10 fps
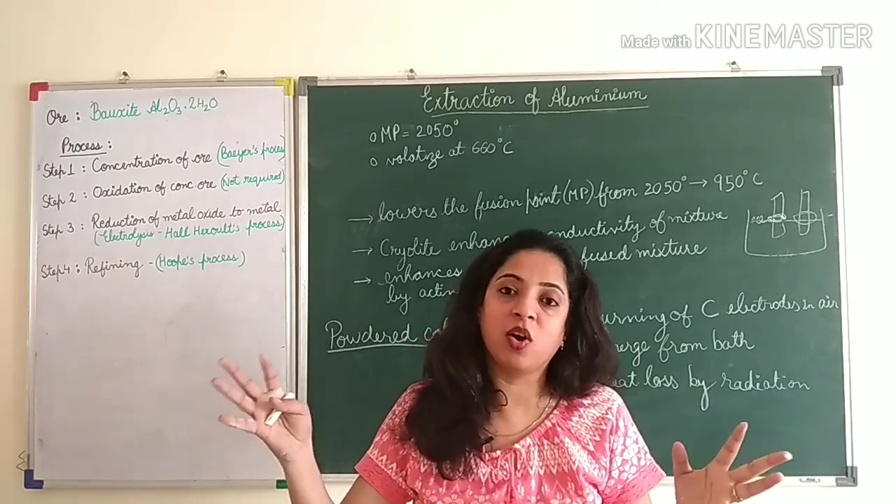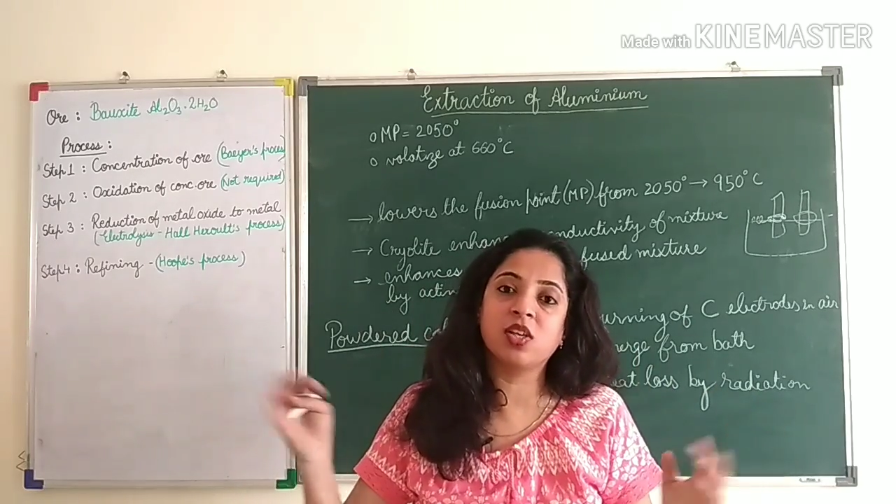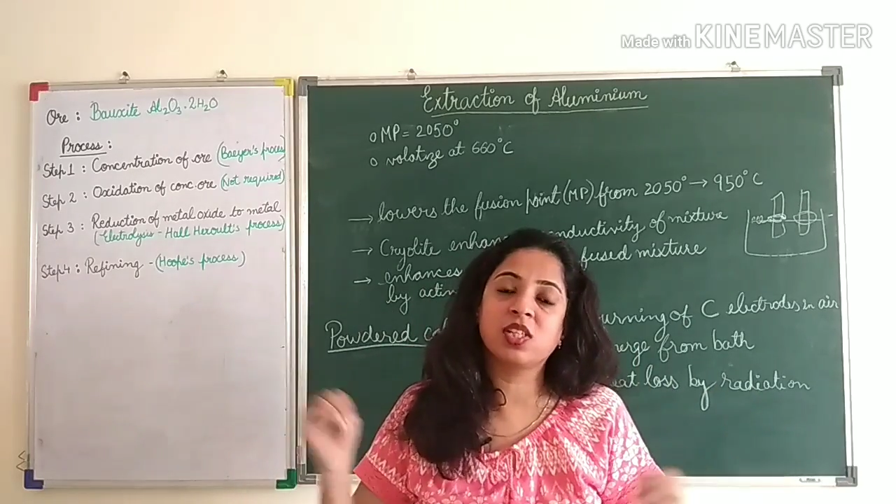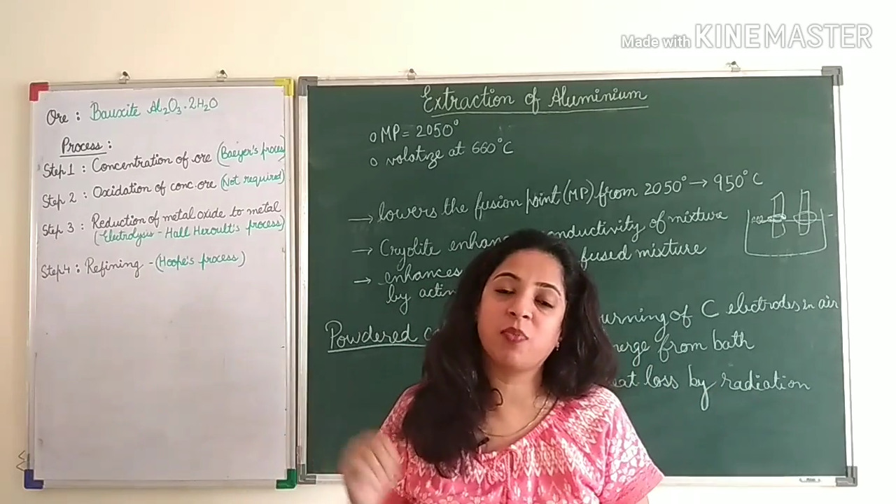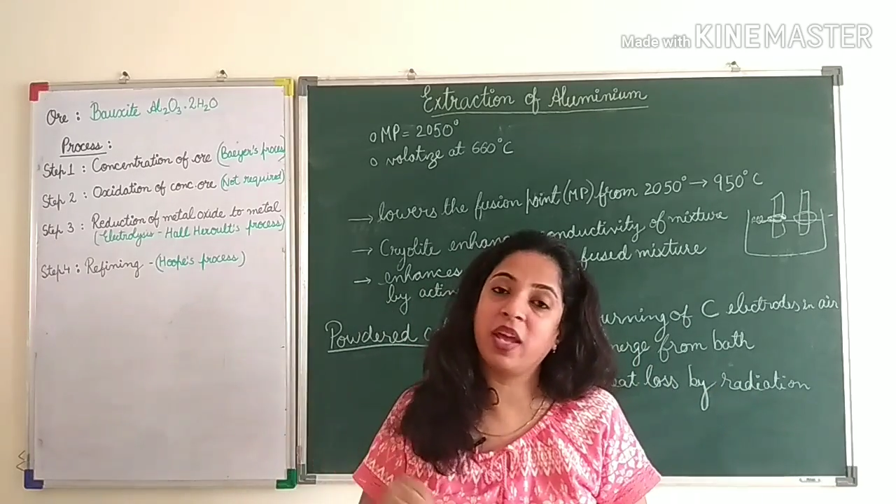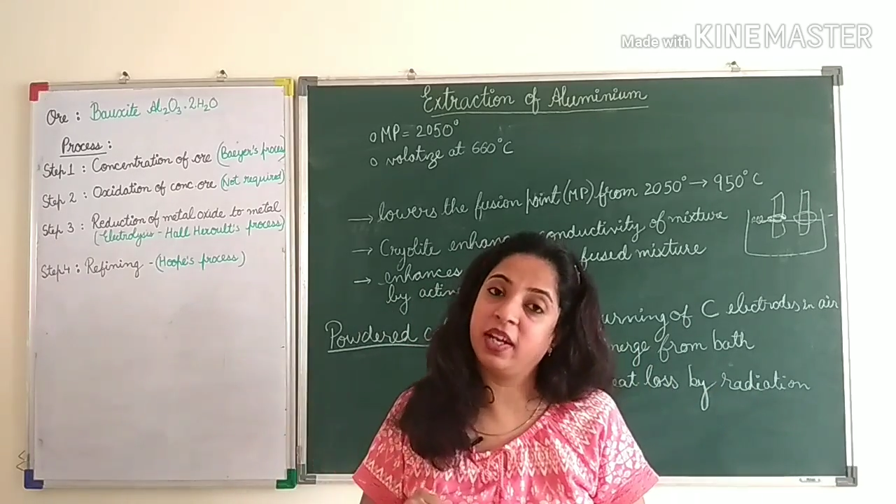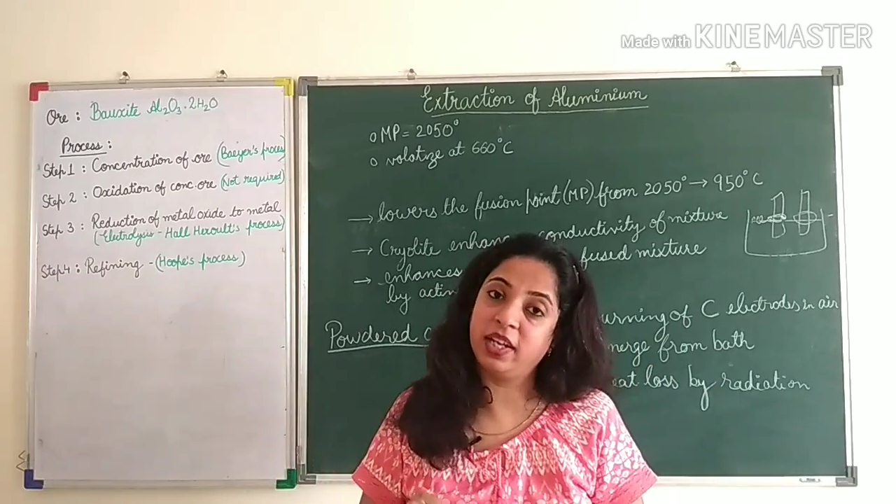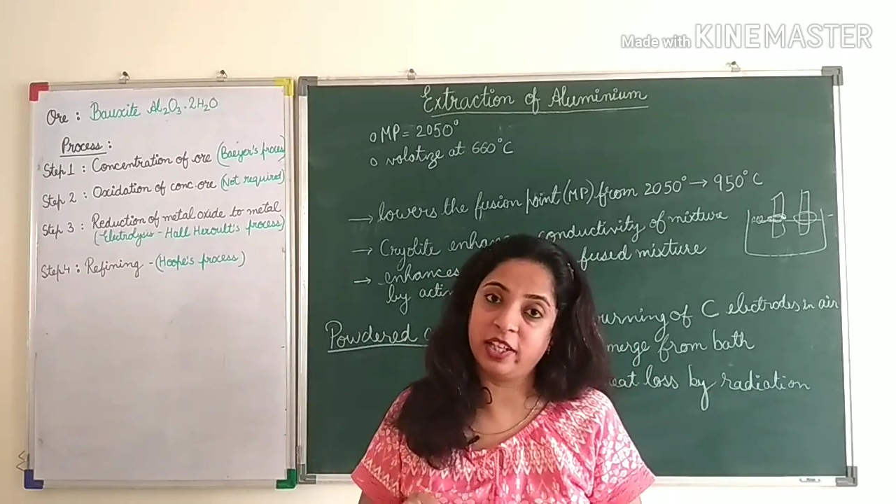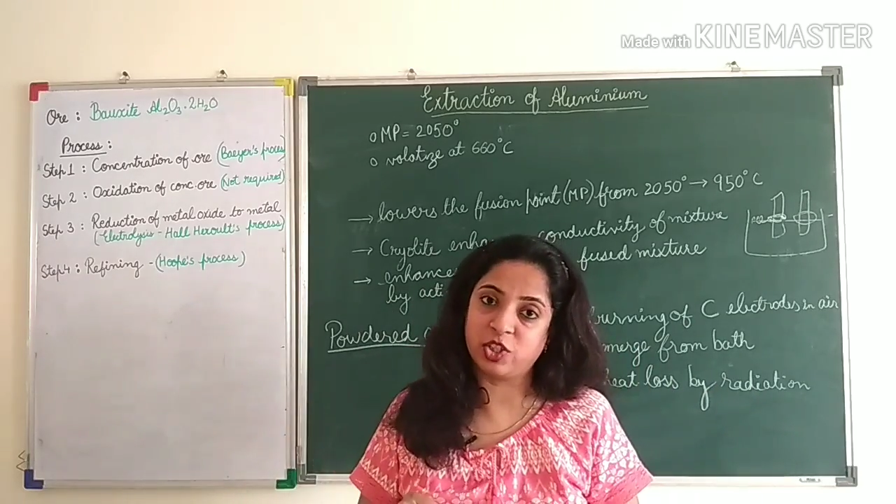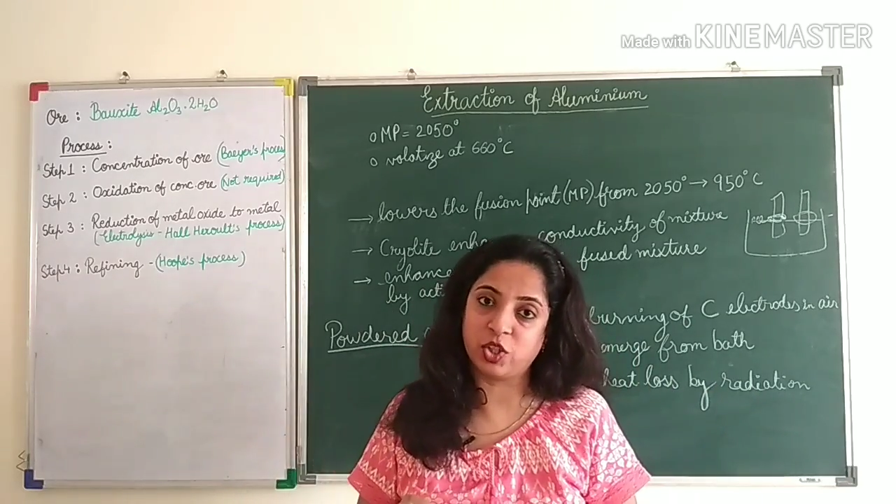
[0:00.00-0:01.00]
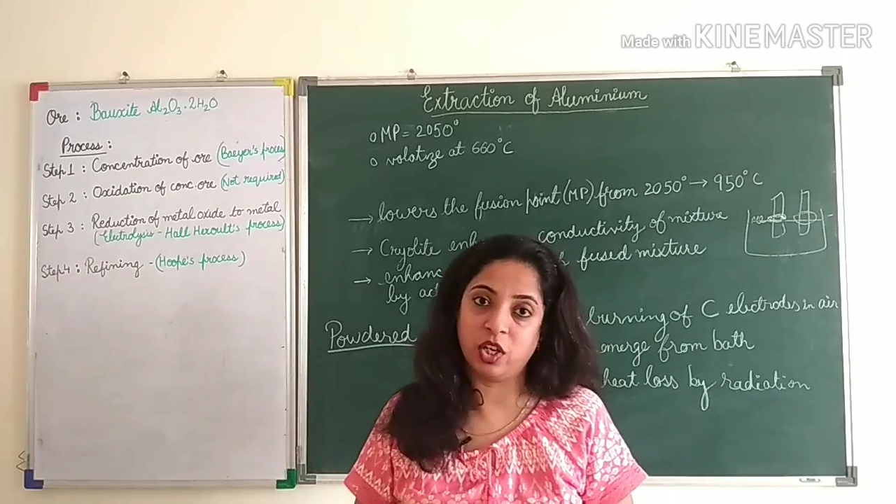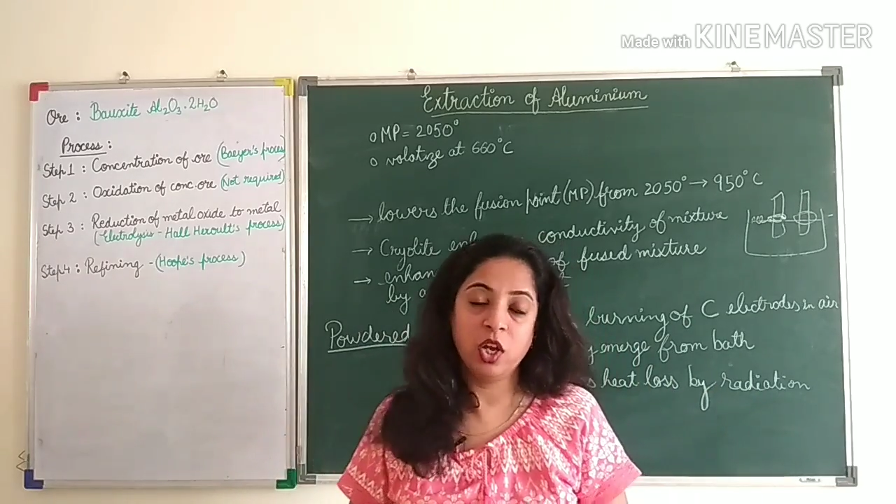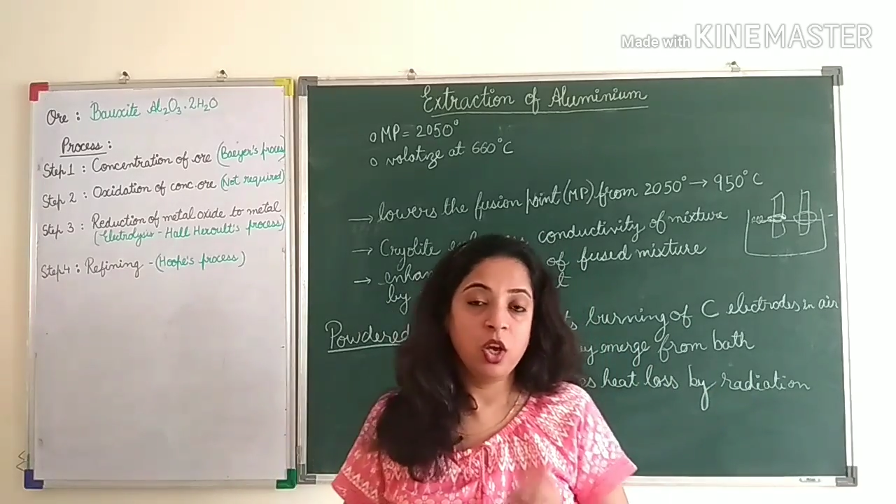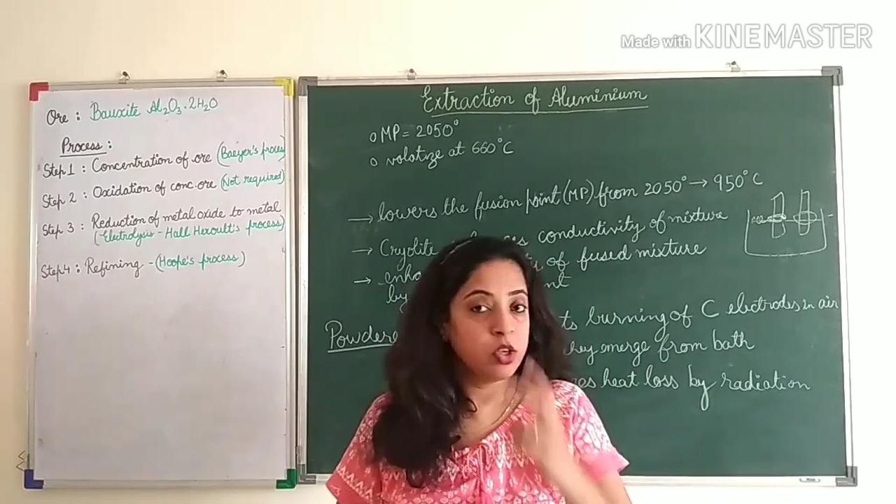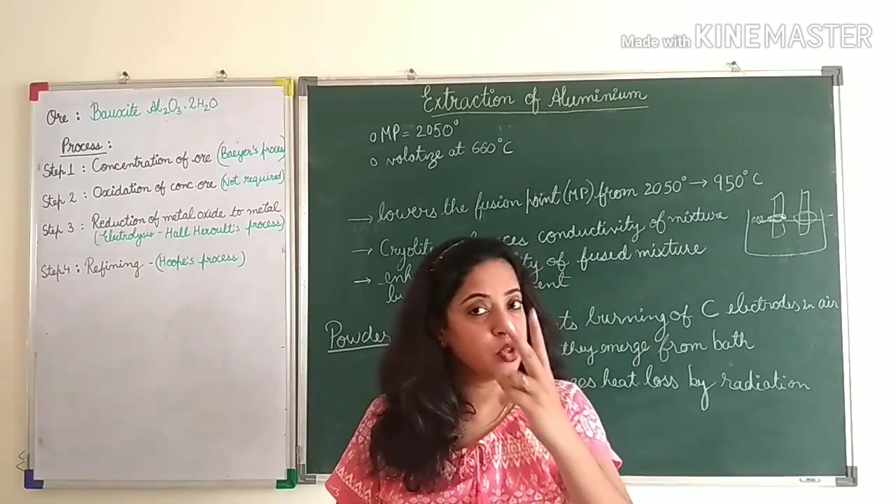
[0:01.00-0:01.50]
lost by radiation.
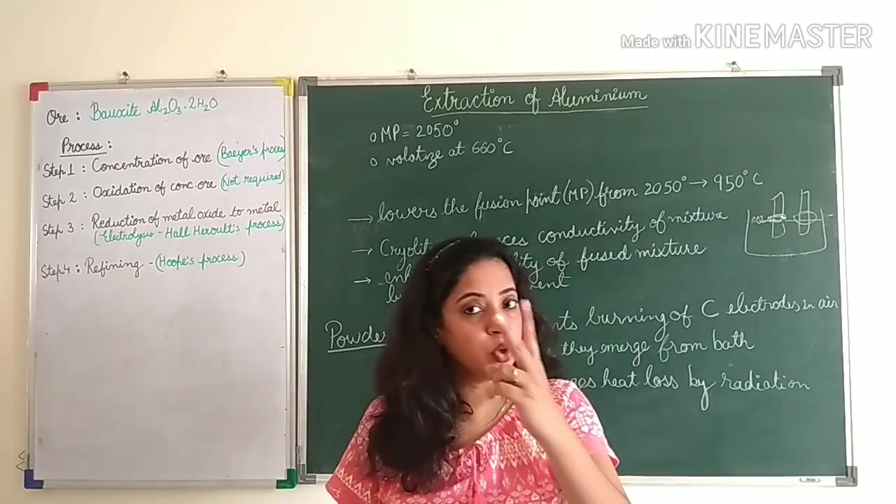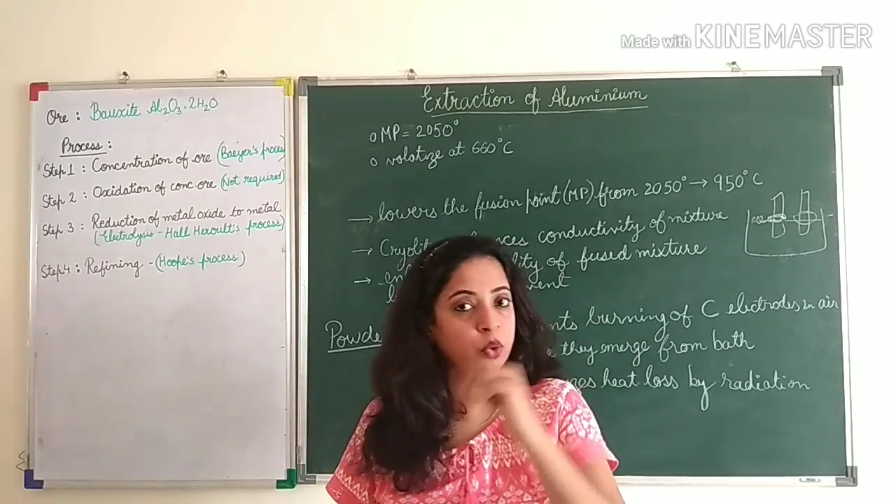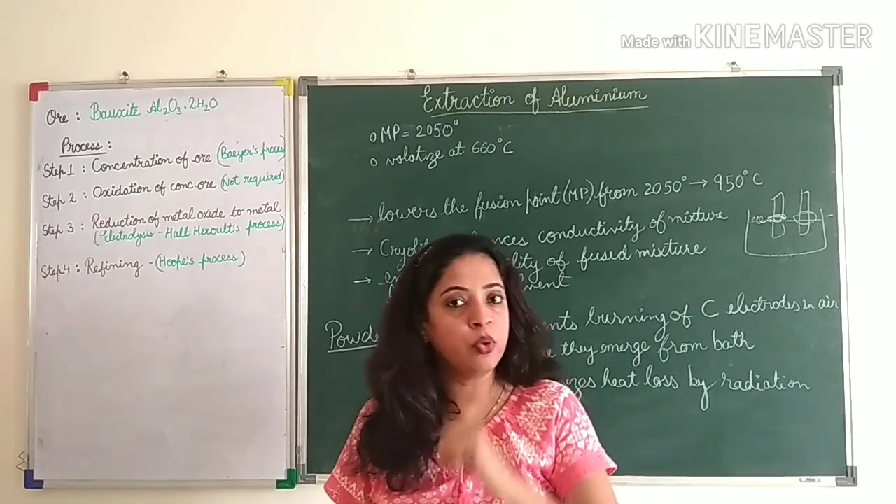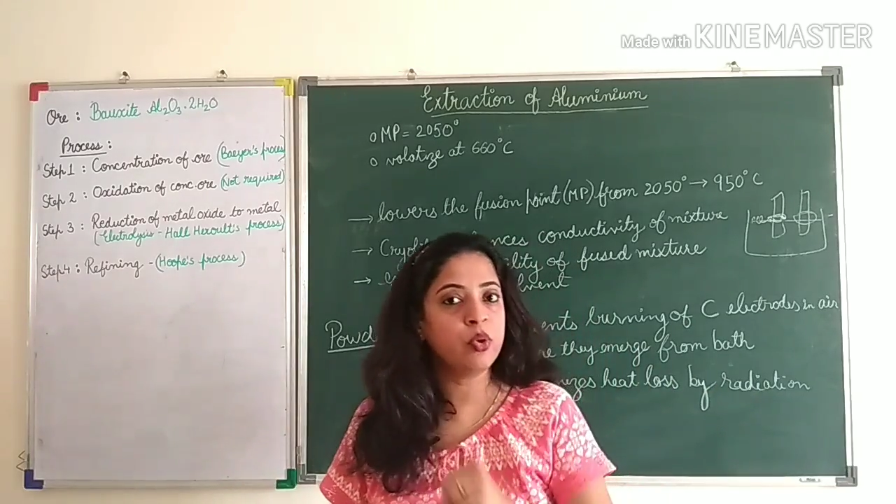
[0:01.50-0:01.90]
So two